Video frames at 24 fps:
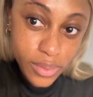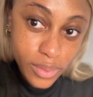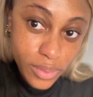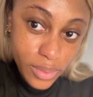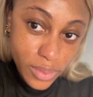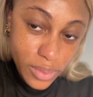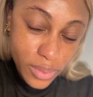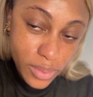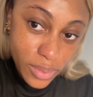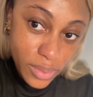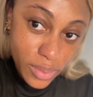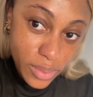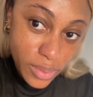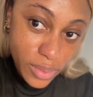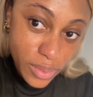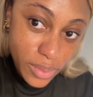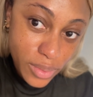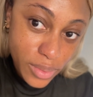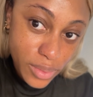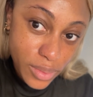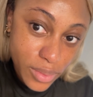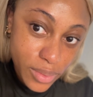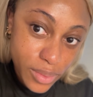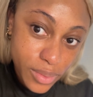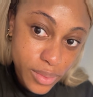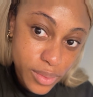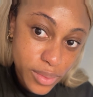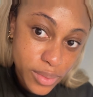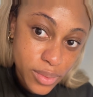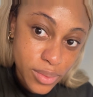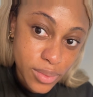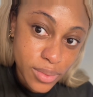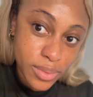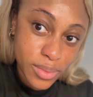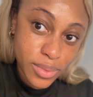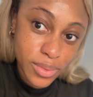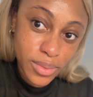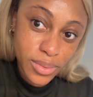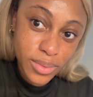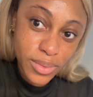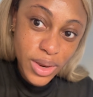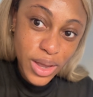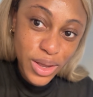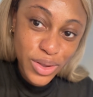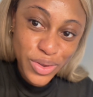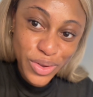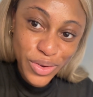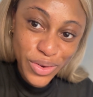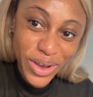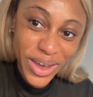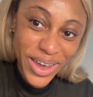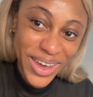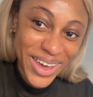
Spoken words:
feedback from the Hydra facial. So